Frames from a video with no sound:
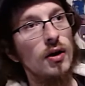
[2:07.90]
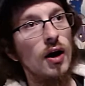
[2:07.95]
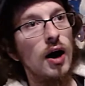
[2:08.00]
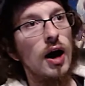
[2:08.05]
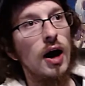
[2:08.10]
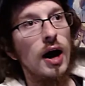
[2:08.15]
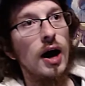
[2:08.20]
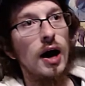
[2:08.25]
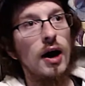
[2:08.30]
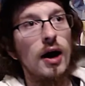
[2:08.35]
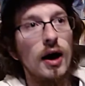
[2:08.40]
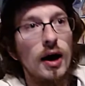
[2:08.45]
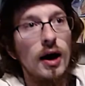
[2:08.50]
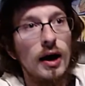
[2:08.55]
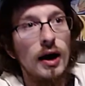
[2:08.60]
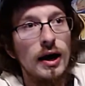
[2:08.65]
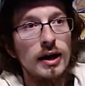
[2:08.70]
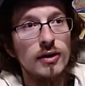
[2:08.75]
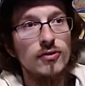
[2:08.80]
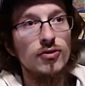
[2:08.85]

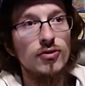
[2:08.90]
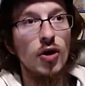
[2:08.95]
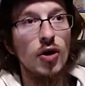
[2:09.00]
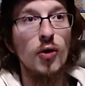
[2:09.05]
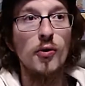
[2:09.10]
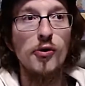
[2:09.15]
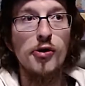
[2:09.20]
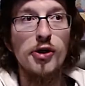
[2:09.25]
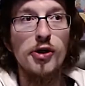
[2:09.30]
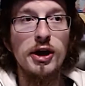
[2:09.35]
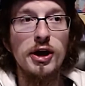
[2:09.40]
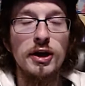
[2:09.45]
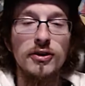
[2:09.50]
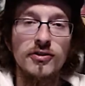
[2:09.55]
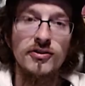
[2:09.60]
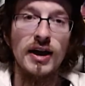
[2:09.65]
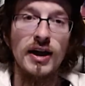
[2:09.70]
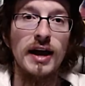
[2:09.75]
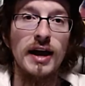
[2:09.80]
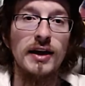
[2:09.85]
I don't think the
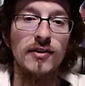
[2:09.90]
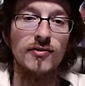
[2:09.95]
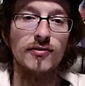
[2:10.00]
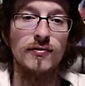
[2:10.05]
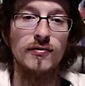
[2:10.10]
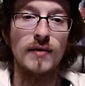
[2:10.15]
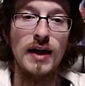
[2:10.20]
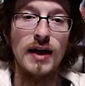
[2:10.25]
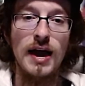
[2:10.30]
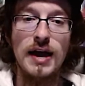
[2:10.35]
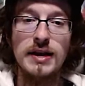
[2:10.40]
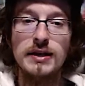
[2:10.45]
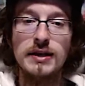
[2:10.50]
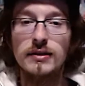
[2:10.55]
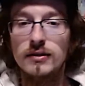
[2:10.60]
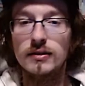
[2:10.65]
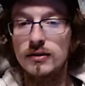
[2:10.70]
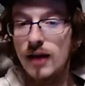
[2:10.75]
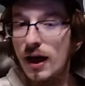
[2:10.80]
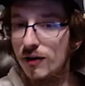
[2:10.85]
deck is any
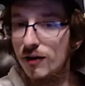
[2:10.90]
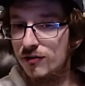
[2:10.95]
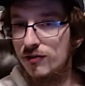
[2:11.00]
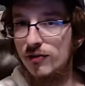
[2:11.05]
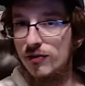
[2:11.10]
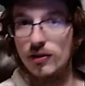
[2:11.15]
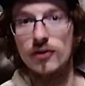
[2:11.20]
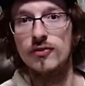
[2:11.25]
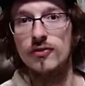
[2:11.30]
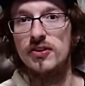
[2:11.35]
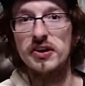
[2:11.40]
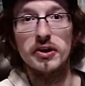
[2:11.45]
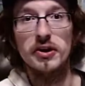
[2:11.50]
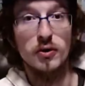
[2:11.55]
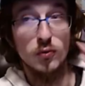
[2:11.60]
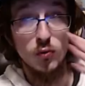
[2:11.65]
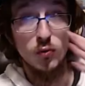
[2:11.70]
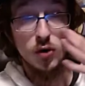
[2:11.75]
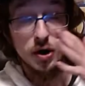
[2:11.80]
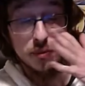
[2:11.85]
less than tier
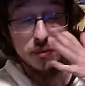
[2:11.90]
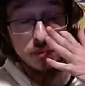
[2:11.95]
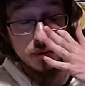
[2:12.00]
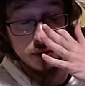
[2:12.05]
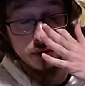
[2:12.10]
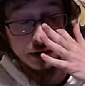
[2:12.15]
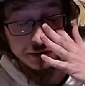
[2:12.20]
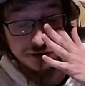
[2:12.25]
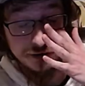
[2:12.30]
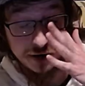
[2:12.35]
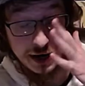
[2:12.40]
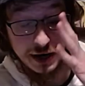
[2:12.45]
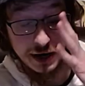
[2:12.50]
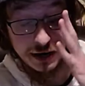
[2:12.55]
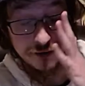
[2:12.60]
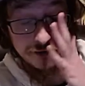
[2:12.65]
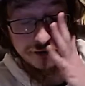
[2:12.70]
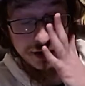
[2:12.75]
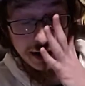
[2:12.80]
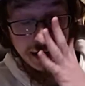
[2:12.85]

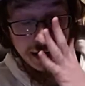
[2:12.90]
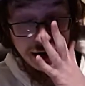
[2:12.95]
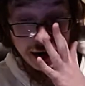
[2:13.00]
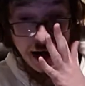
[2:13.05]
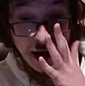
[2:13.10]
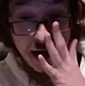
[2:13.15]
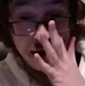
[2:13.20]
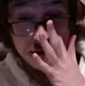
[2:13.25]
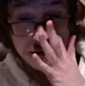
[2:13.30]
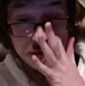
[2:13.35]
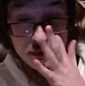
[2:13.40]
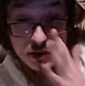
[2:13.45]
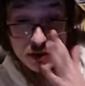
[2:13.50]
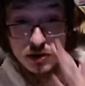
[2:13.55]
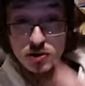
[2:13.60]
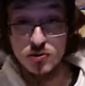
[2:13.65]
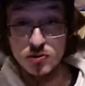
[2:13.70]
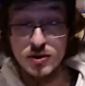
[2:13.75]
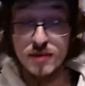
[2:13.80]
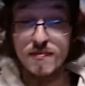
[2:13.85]
1.5. Like,
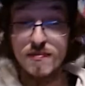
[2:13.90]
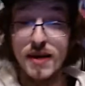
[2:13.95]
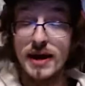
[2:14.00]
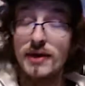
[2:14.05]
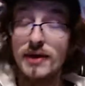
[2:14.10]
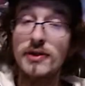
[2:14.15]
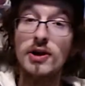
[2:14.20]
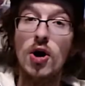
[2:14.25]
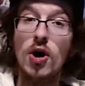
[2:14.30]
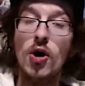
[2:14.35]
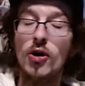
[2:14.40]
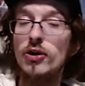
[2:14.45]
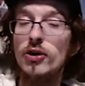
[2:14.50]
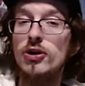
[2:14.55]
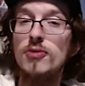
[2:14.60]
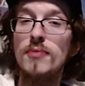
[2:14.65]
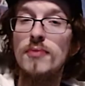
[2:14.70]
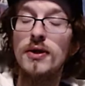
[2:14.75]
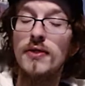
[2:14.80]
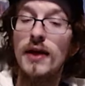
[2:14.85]
you can make the
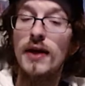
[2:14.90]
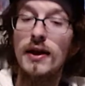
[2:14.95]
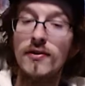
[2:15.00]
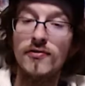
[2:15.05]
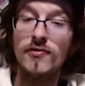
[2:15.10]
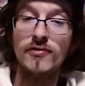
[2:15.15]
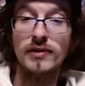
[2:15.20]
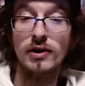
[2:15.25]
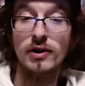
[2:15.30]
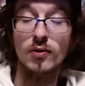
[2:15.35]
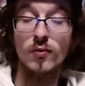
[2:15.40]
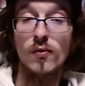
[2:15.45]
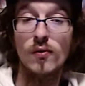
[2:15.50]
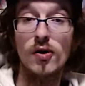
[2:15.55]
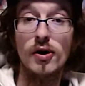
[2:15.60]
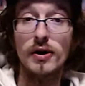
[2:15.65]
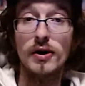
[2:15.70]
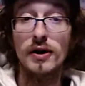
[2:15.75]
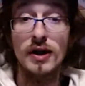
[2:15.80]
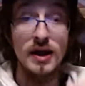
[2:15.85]
argument that it's tier
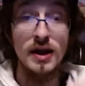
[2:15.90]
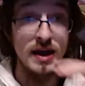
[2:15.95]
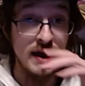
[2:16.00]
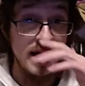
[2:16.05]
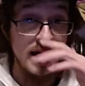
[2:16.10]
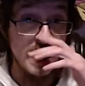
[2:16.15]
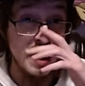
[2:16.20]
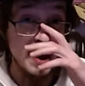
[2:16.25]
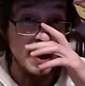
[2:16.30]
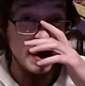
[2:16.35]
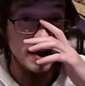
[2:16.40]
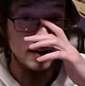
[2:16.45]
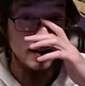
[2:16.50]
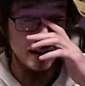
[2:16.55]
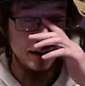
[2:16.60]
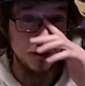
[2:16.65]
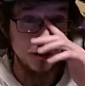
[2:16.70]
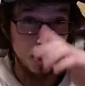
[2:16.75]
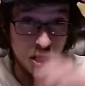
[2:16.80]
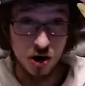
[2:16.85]
1, and
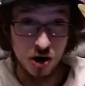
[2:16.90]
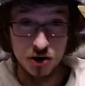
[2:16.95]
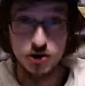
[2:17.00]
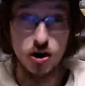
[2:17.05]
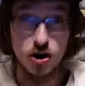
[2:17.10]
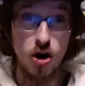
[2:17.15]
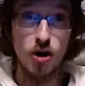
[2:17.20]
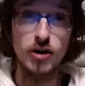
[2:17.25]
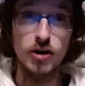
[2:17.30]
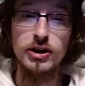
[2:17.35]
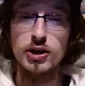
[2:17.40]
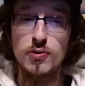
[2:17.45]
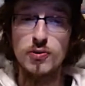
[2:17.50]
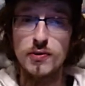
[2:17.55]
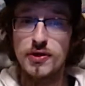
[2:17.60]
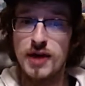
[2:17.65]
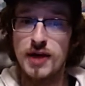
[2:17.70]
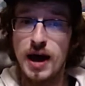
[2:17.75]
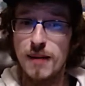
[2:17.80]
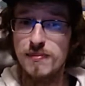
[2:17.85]
it's hard to argue with
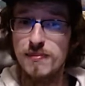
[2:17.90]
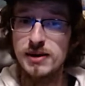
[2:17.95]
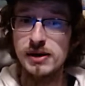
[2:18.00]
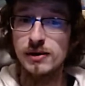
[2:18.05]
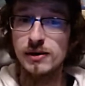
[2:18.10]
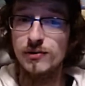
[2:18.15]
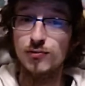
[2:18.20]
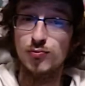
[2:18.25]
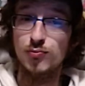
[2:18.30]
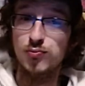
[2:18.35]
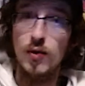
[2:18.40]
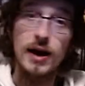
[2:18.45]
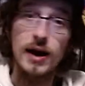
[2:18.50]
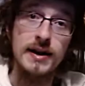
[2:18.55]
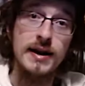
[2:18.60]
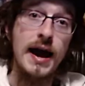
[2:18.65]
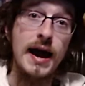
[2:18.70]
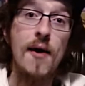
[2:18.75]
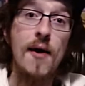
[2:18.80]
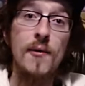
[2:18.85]
that because right
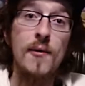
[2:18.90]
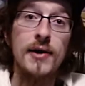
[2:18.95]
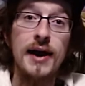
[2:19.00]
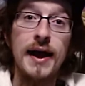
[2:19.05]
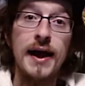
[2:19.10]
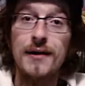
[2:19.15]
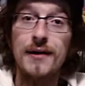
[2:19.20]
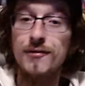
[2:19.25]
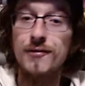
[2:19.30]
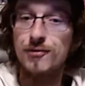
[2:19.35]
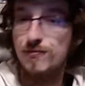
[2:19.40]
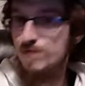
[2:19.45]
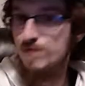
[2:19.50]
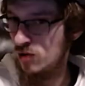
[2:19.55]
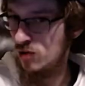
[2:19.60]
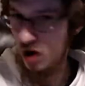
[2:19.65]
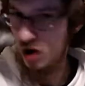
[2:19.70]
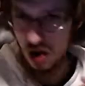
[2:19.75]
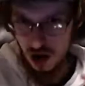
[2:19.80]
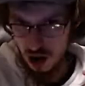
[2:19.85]
now it has
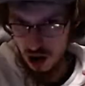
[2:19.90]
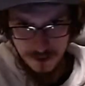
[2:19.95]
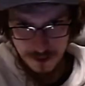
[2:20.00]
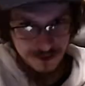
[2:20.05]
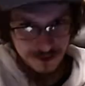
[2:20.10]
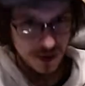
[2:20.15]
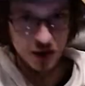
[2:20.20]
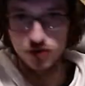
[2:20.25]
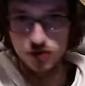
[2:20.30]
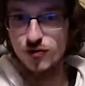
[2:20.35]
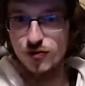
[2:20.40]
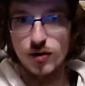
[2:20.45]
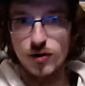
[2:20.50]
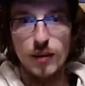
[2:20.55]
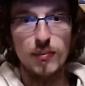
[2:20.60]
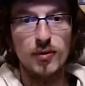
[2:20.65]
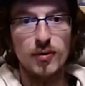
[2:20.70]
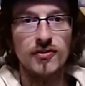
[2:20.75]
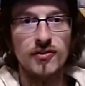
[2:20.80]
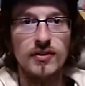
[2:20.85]
a bunch of
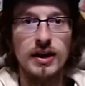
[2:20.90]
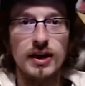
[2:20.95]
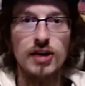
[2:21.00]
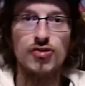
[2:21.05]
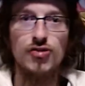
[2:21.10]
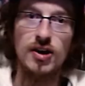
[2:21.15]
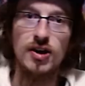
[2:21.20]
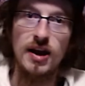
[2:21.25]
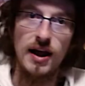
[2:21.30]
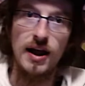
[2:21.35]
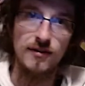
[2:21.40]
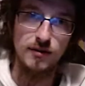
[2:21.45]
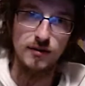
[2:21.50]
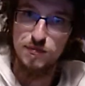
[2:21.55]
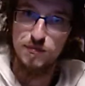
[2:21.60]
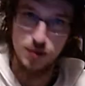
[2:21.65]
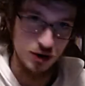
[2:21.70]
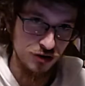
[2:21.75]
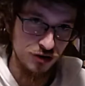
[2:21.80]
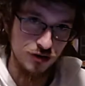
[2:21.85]
representation, it has a
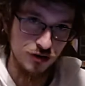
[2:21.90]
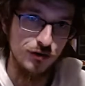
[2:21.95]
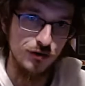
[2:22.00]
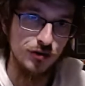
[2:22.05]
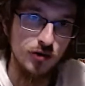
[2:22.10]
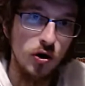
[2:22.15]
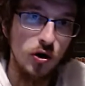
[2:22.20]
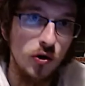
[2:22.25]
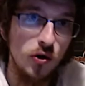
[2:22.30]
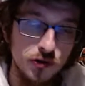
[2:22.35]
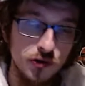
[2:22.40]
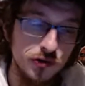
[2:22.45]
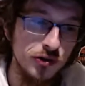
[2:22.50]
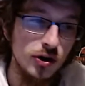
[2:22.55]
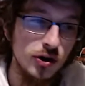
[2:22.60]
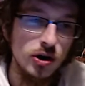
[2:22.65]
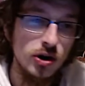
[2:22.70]
bunch of results.